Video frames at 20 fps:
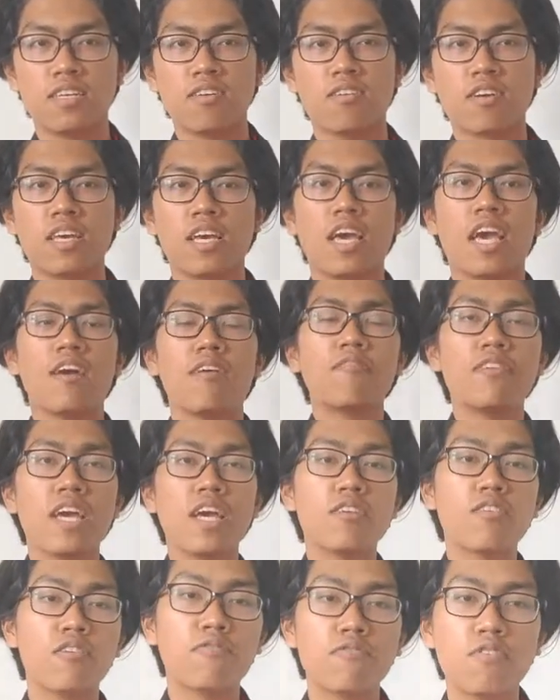Okay, every
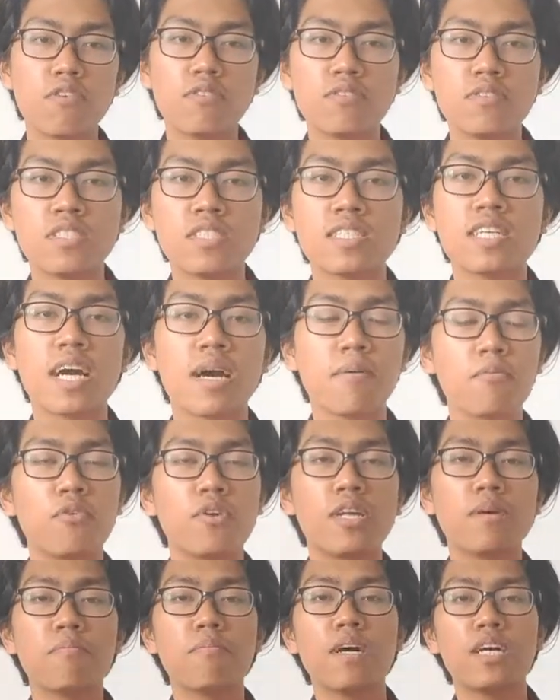Android phones come
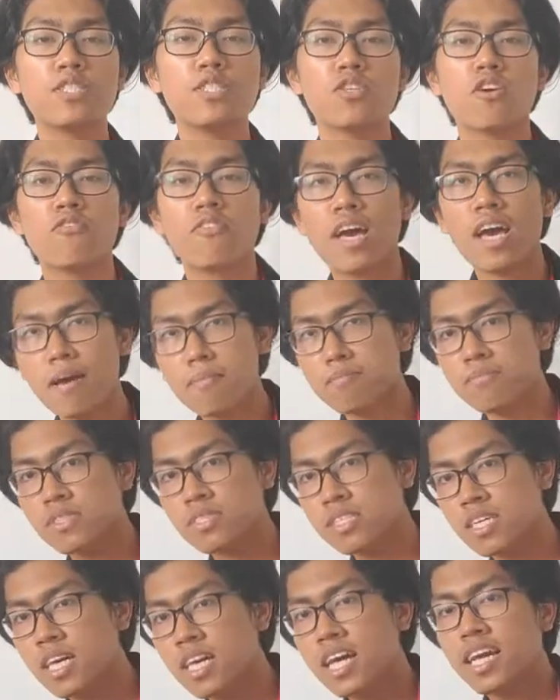with a bunch of
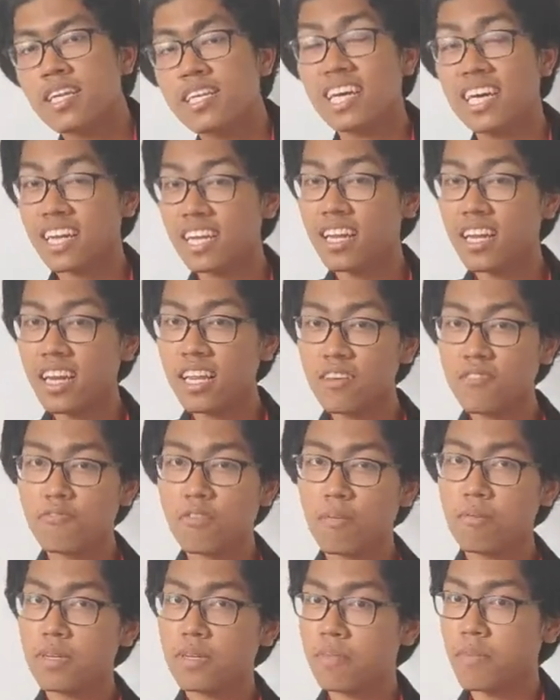apps directly
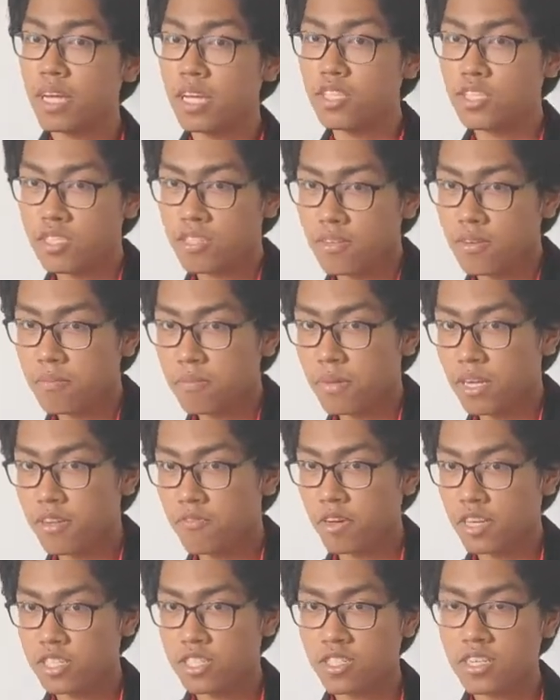from the
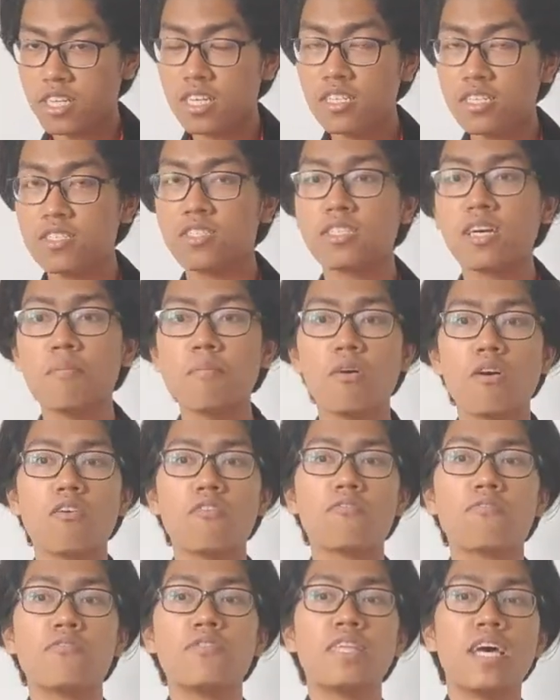manufacturer. Some
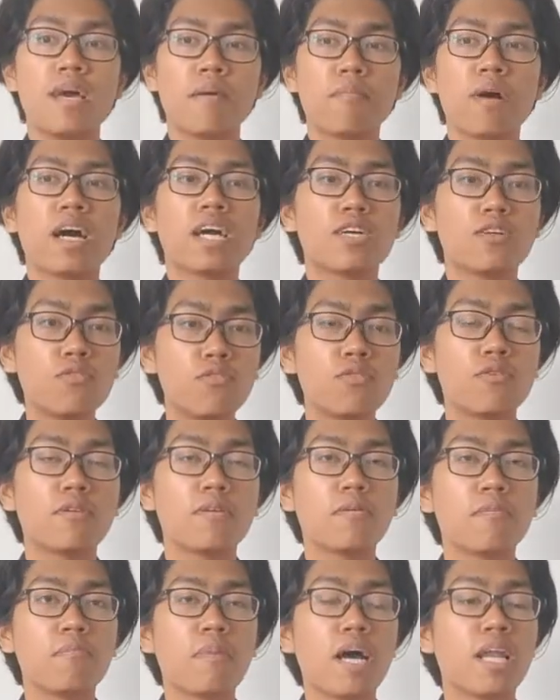of them are good,
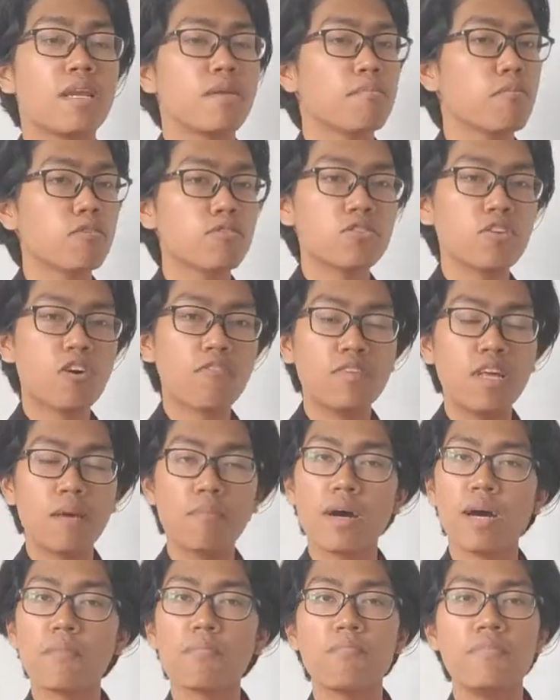but most of them
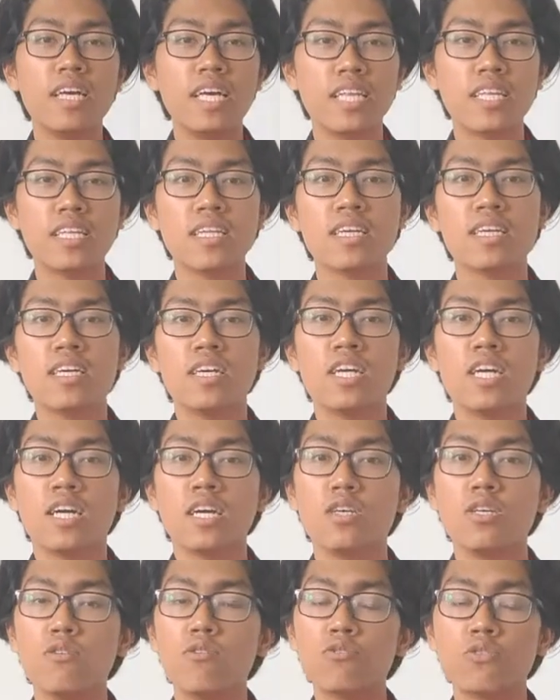are plain
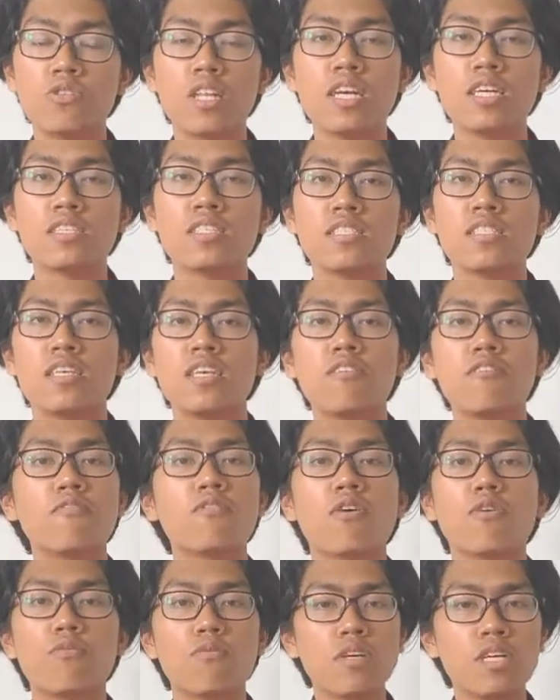useless, if
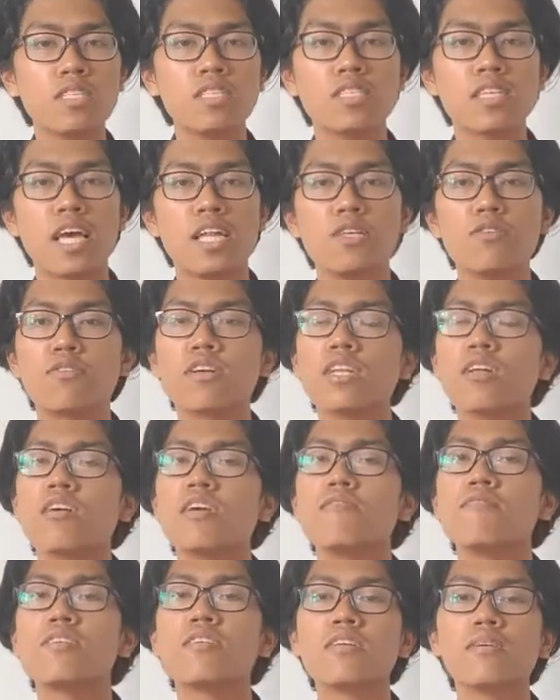not worse, and you cannot
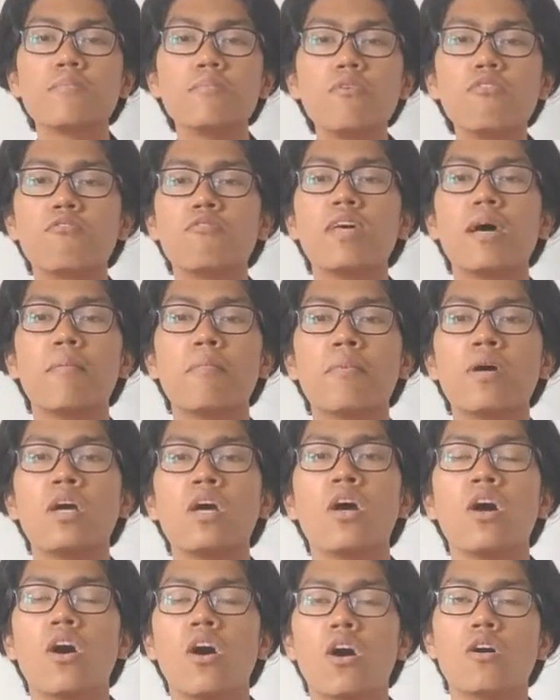even remove them.
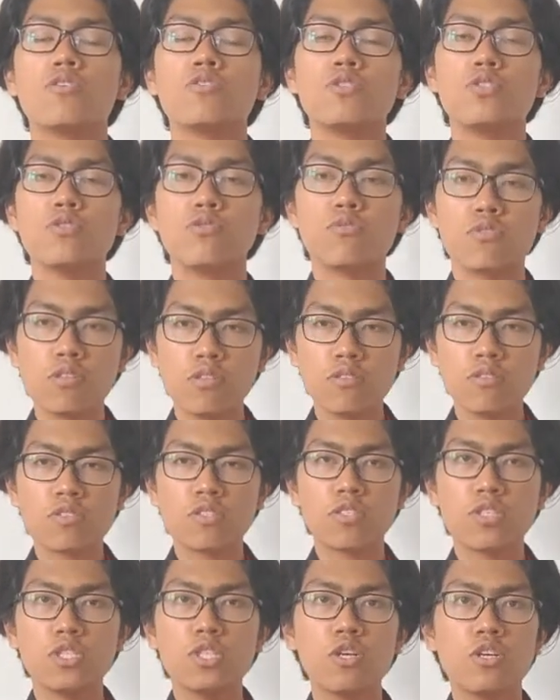Once you root
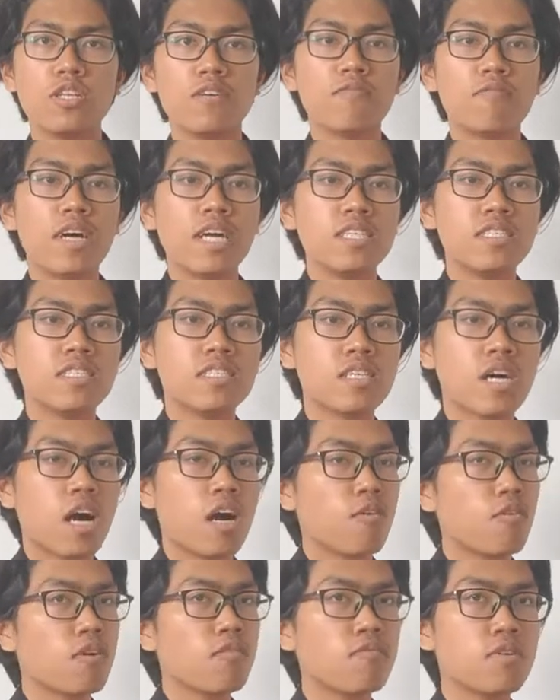your device,
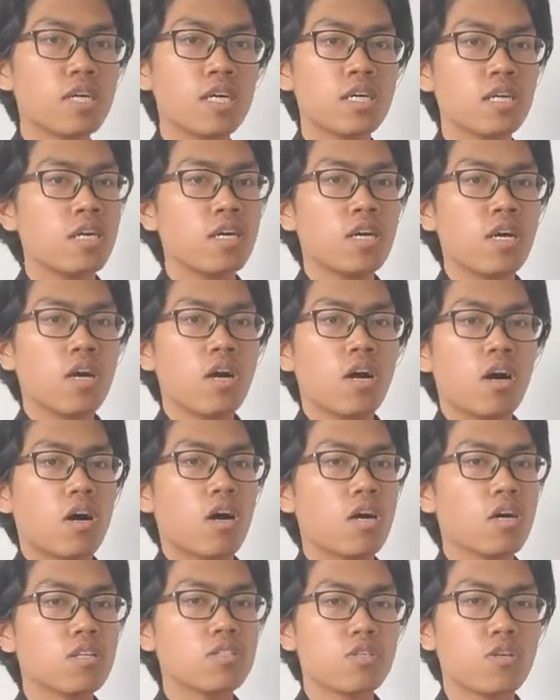however,
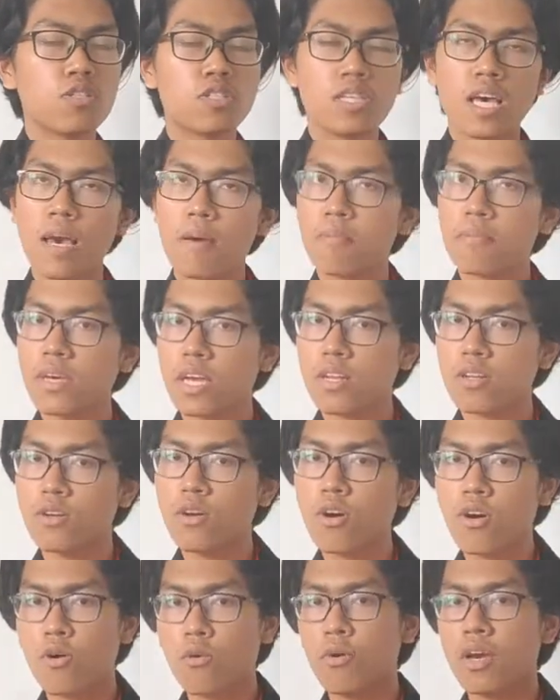all those apps can
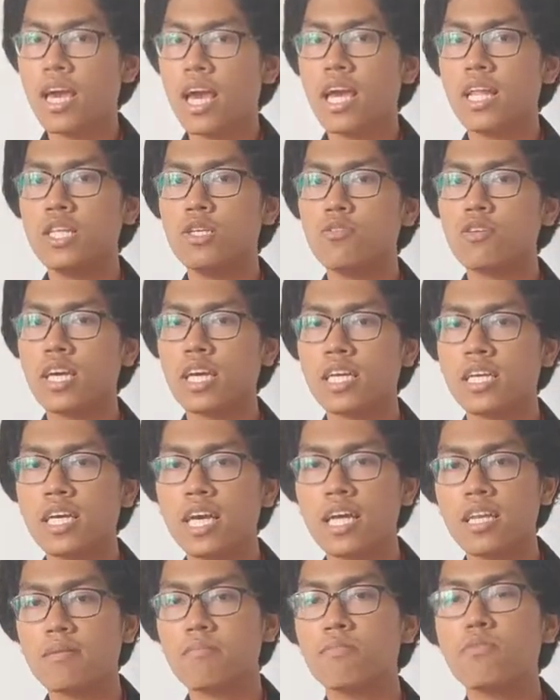go away and you can
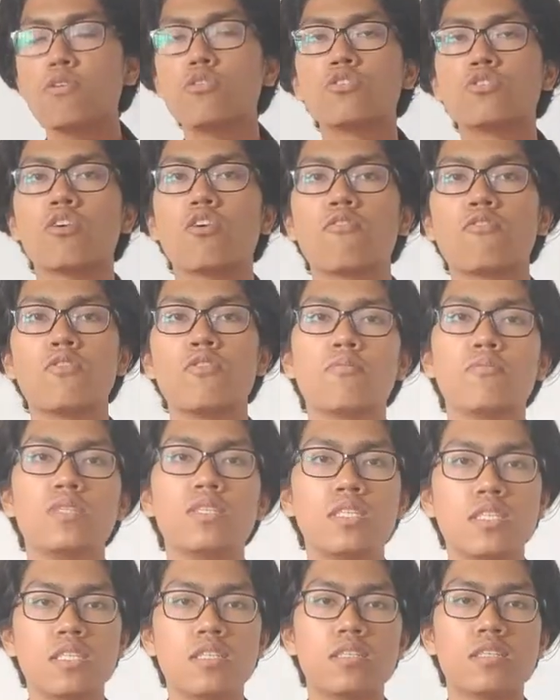get the most of the
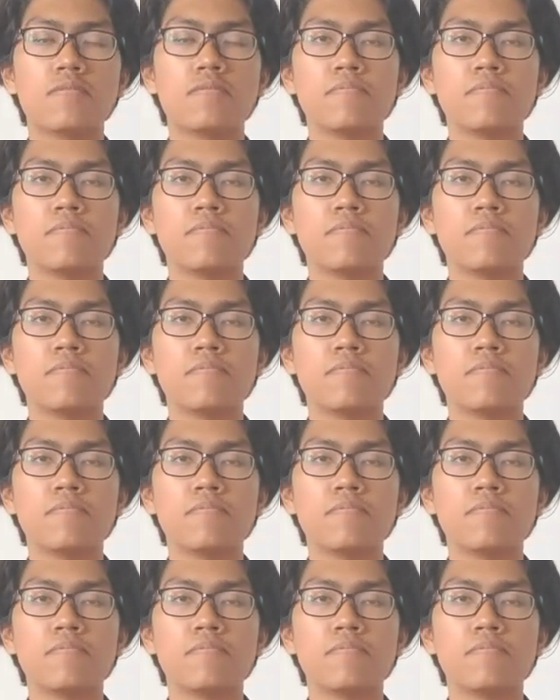machine.